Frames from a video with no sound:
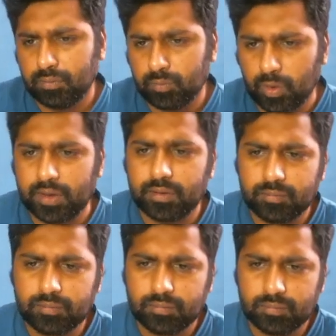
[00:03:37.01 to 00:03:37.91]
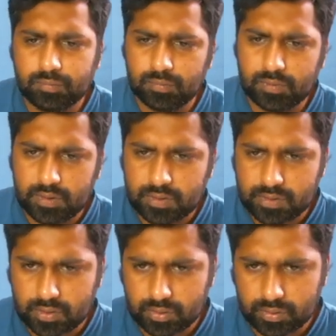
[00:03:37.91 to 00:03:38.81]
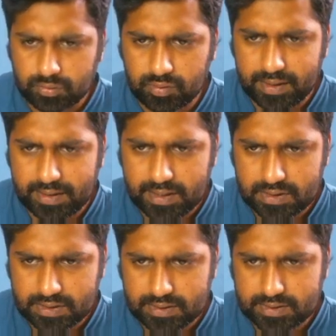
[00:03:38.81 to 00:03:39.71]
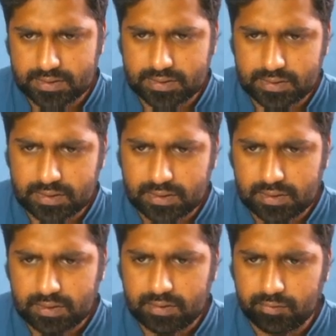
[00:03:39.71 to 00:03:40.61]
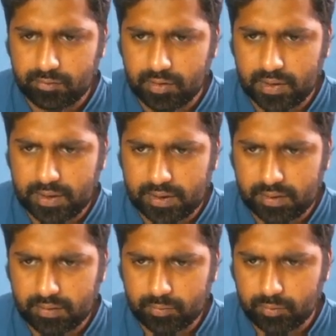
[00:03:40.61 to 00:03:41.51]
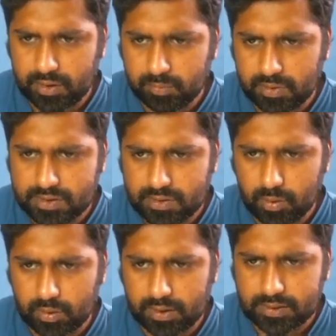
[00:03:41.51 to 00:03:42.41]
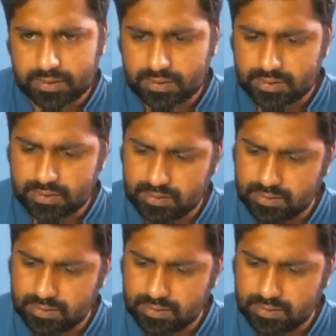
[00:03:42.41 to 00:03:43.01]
1. So y dash is y 1 plus log x.